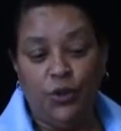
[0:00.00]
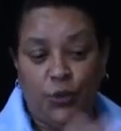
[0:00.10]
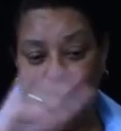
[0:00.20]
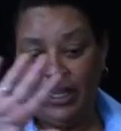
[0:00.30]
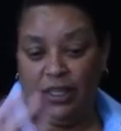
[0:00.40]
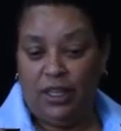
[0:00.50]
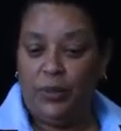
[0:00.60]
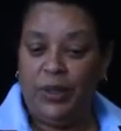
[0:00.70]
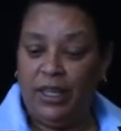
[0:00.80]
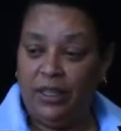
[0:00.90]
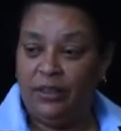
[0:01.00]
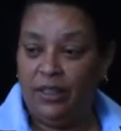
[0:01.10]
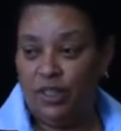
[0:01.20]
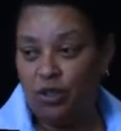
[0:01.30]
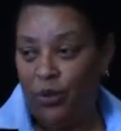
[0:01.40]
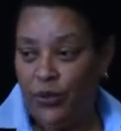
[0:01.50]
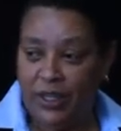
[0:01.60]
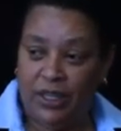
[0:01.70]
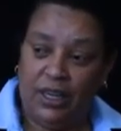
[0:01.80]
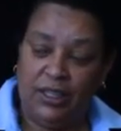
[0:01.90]
We agree with the interest. All the
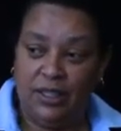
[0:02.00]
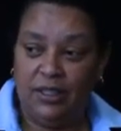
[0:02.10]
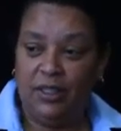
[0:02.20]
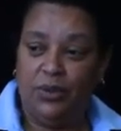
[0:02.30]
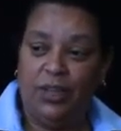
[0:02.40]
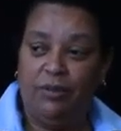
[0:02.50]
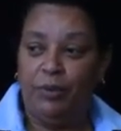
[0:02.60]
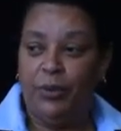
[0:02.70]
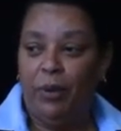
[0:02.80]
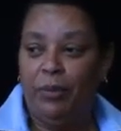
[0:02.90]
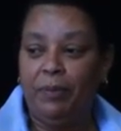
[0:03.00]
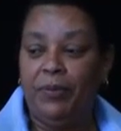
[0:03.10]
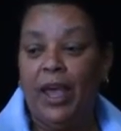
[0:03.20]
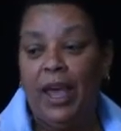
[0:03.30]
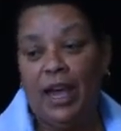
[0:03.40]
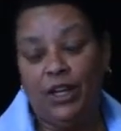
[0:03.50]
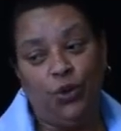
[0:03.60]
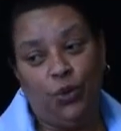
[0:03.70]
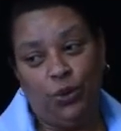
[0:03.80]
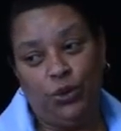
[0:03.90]
creditors don't have a problem and
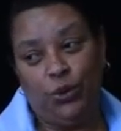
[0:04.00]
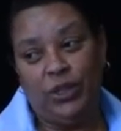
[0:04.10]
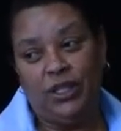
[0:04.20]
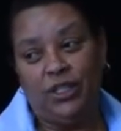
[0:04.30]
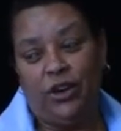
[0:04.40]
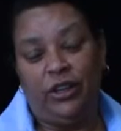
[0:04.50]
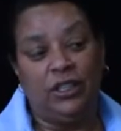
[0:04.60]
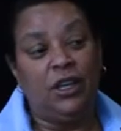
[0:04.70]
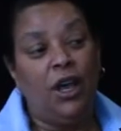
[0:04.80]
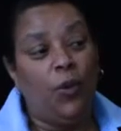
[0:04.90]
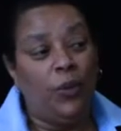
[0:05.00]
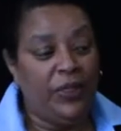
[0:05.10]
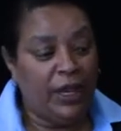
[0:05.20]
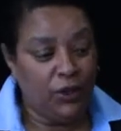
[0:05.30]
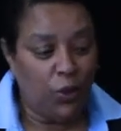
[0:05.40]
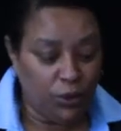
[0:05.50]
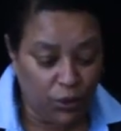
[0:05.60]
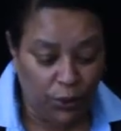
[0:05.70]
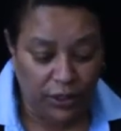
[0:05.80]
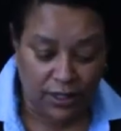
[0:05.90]
your court order is granted. When that court
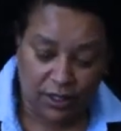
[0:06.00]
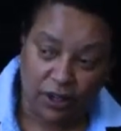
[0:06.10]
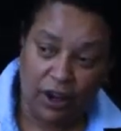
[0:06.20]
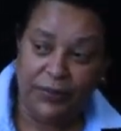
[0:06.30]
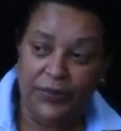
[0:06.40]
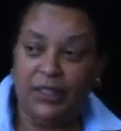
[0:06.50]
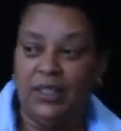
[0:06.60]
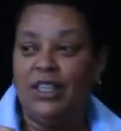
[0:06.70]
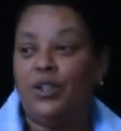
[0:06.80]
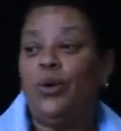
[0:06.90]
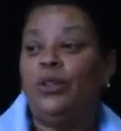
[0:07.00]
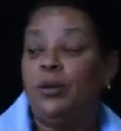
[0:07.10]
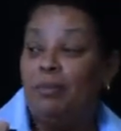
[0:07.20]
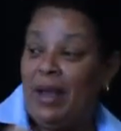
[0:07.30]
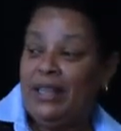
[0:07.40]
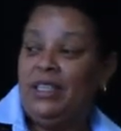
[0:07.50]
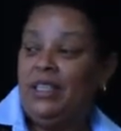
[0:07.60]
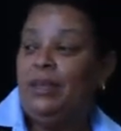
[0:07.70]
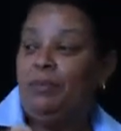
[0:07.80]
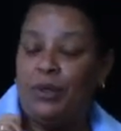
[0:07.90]
order is granted, it
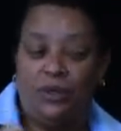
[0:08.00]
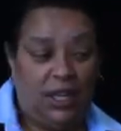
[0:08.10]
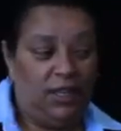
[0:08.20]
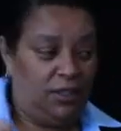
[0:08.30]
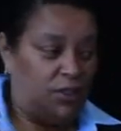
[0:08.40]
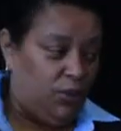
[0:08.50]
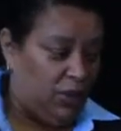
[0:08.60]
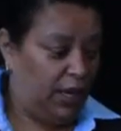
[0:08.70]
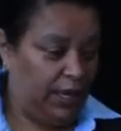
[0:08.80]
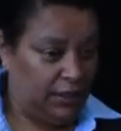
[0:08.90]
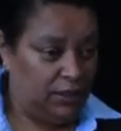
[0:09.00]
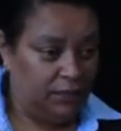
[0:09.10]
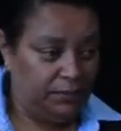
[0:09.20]
automatically protects your client.